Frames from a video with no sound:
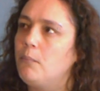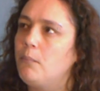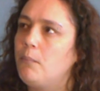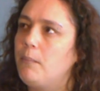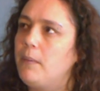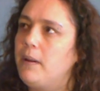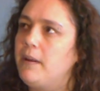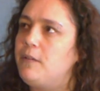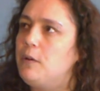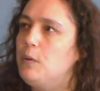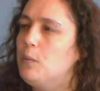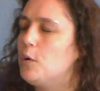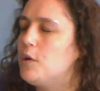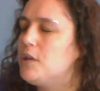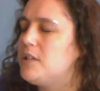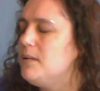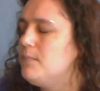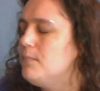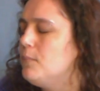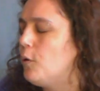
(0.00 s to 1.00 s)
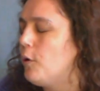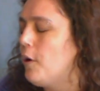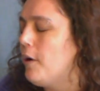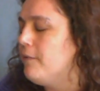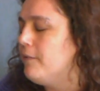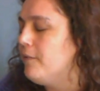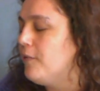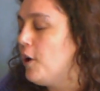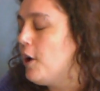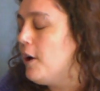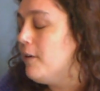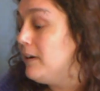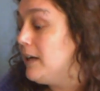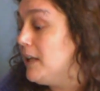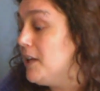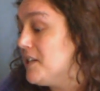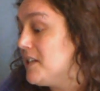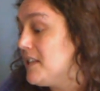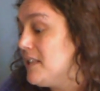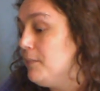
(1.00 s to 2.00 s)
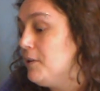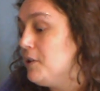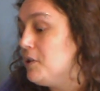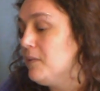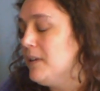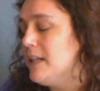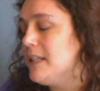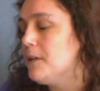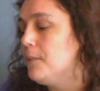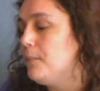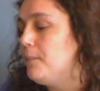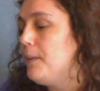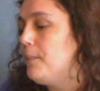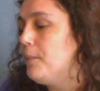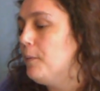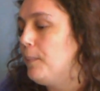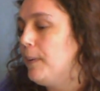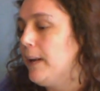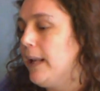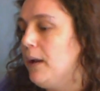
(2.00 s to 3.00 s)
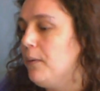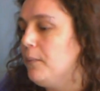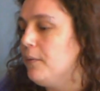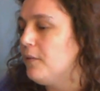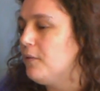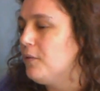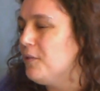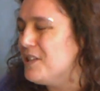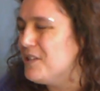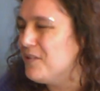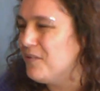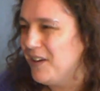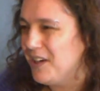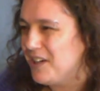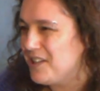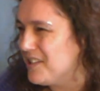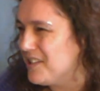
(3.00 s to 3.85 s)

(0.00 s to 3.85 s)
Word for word: If you wanted more overt religious imagery, some people play with crucifixion